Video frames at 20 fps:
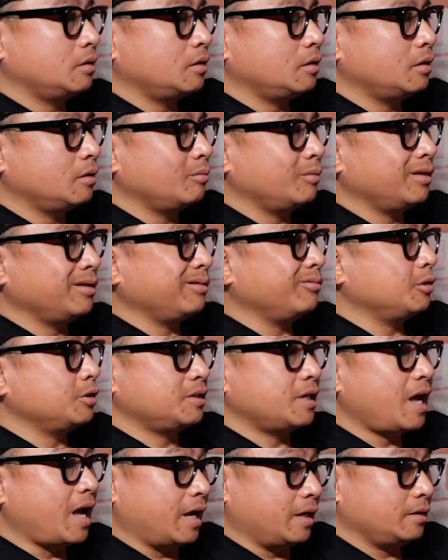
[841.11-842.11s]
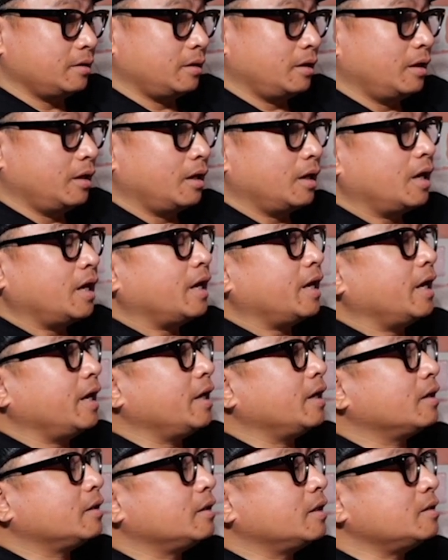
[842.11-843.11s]
And I'm like, what's that?
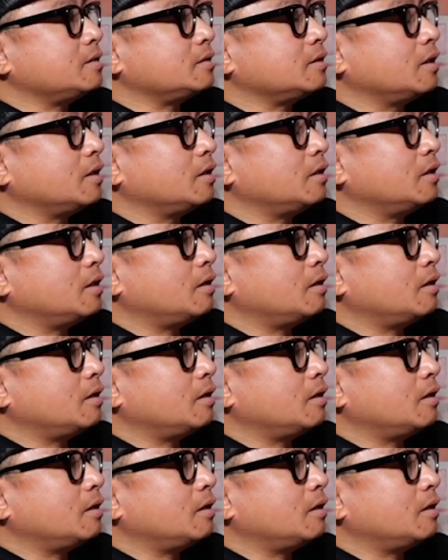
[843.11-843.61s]
And they said,